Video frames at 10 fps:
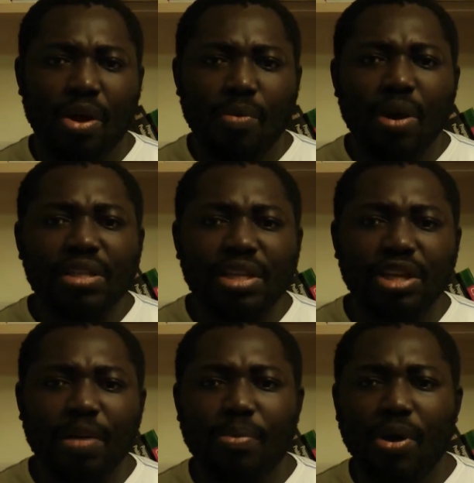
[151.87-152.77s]
Once a
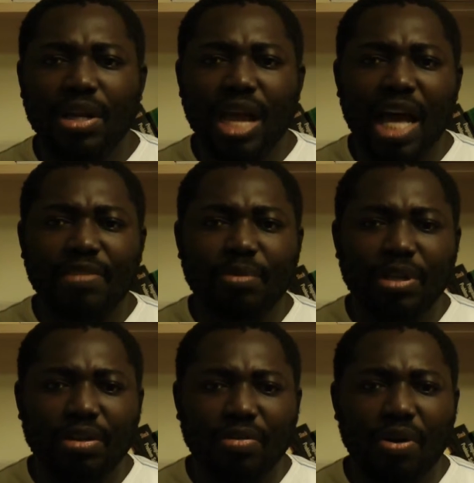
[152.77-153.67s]
checkpoint has
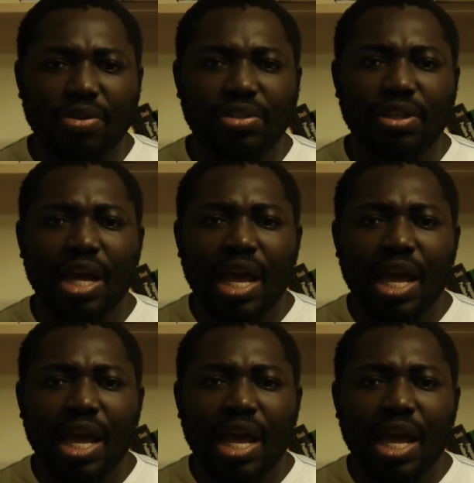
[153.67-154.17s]
been crossed,